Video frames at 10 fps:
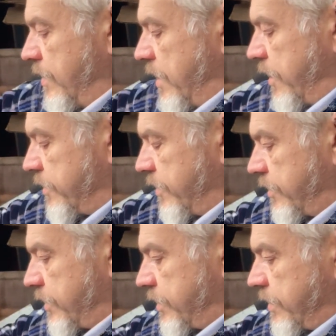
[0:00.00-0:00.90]

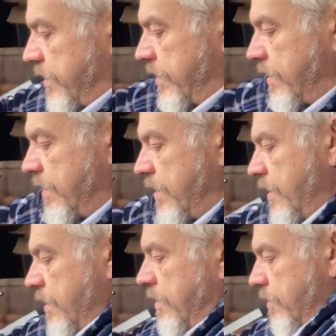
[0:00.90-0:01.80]
lettuce,
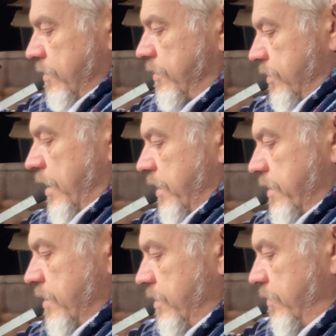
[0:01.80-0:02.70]
salad
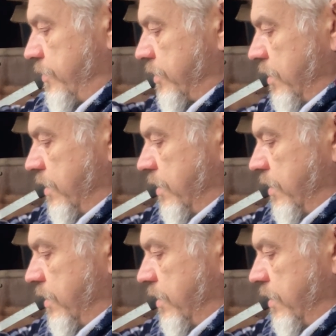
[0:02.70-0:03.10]
leaves.